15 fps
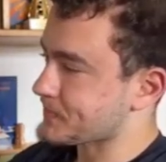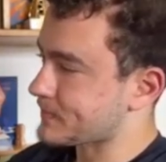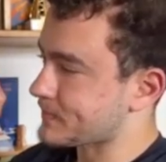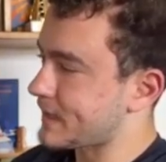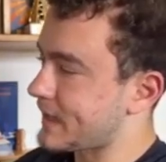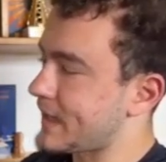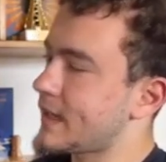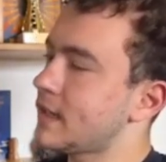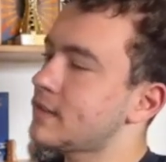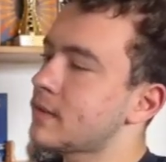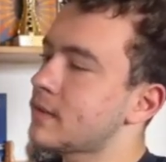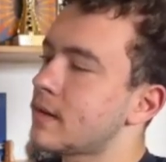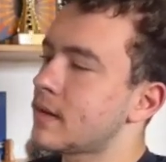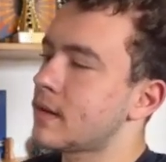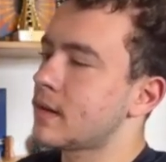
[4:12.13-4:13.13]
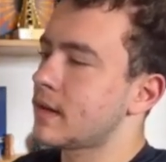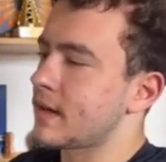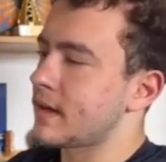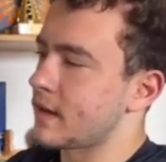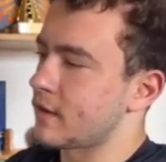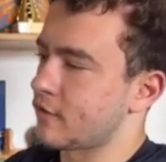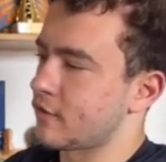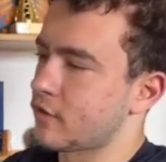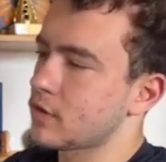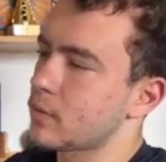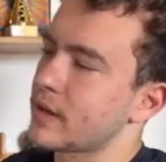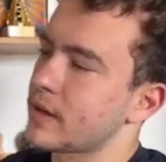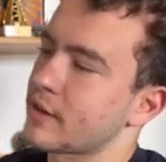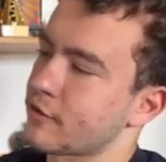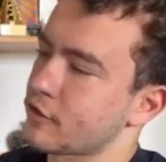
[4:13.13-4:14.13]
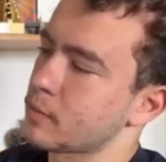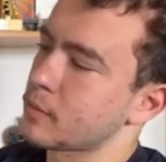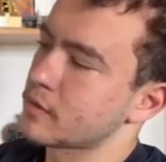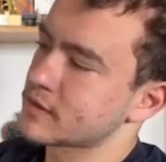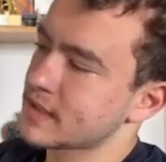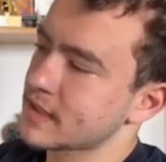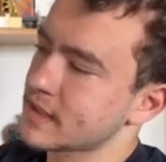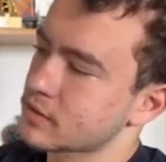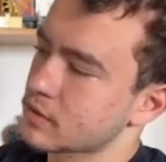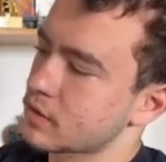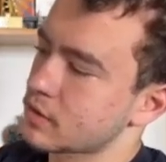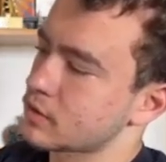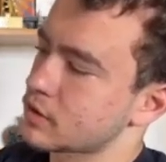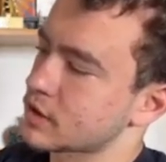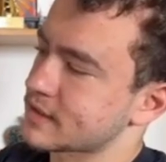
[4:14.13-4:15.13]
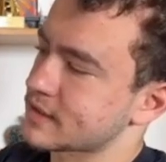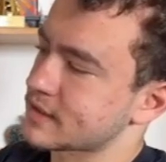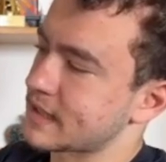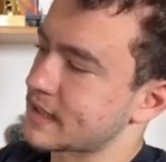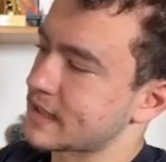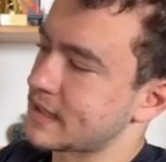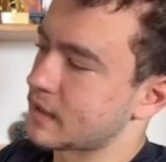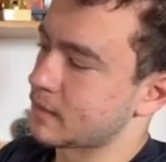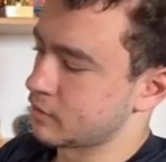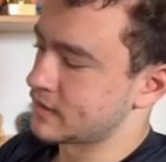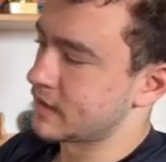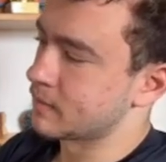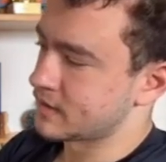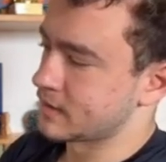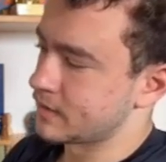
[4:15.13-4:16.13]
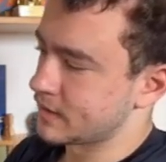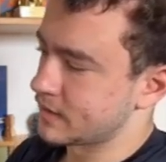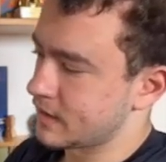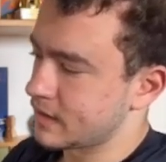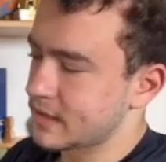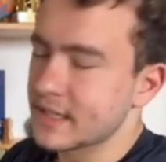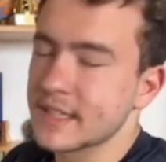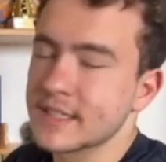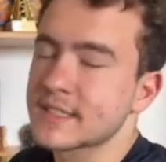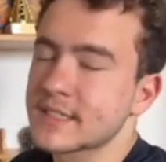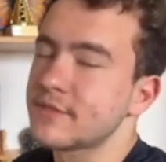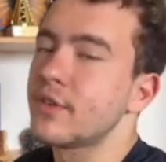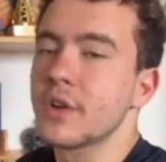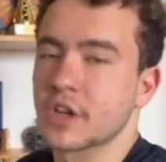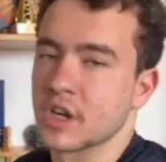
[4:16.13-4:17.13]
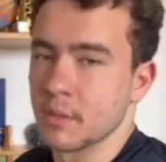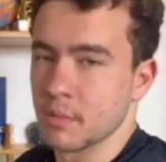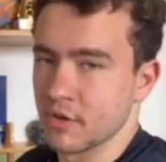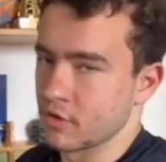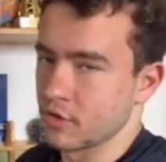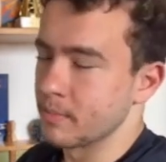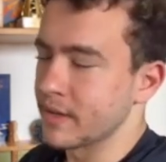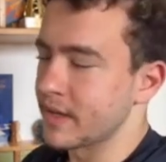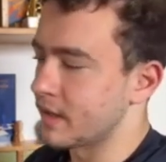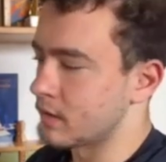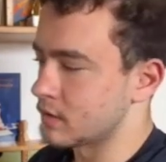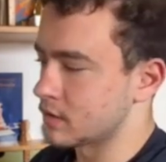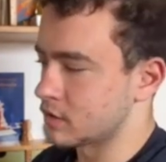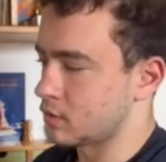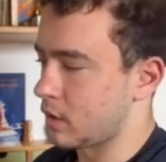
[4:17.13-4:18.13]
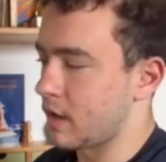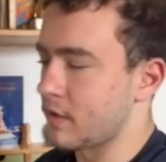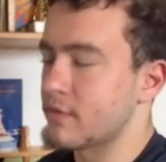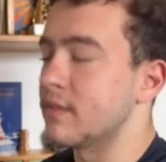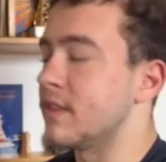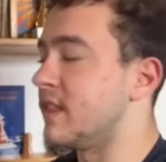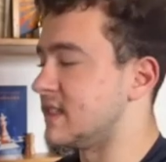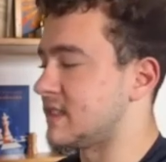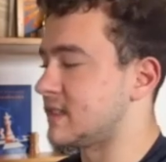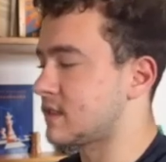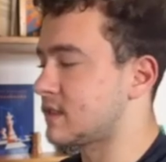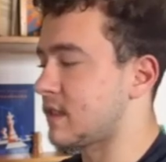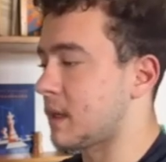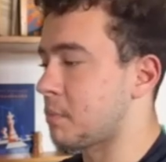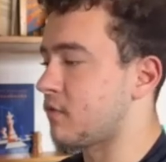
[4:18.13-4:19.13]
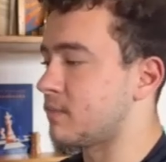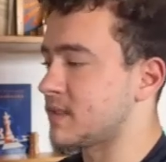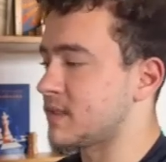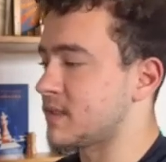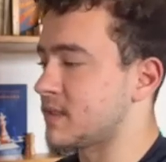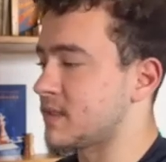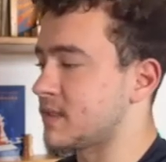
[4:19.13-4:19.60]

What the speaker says: in it, and following a few moves later on you just end up losing material. It's very common for beginners to have this type of mistake.